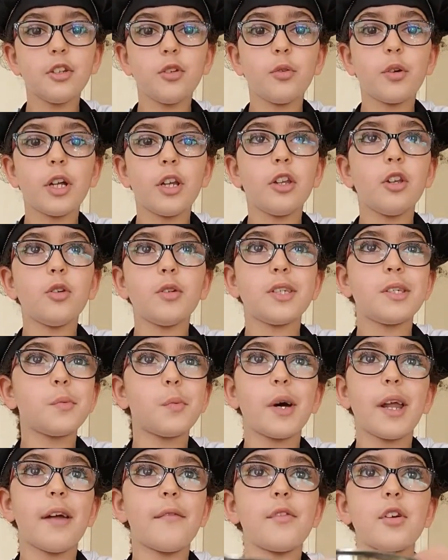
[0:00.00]
You can use
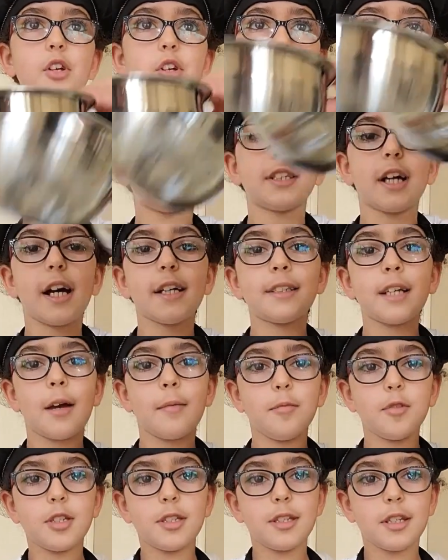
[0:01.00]
whatever your size.
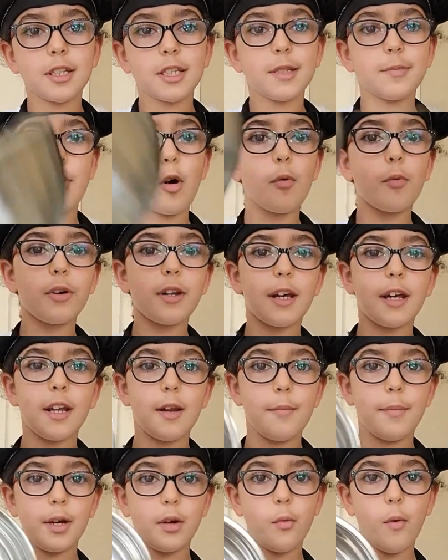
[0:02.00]
I'm using a small one
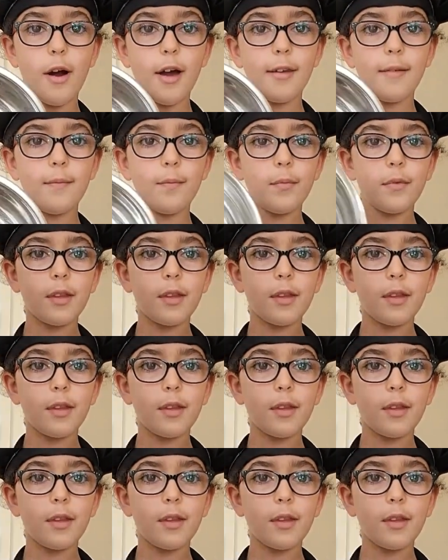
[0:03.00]
and a big one.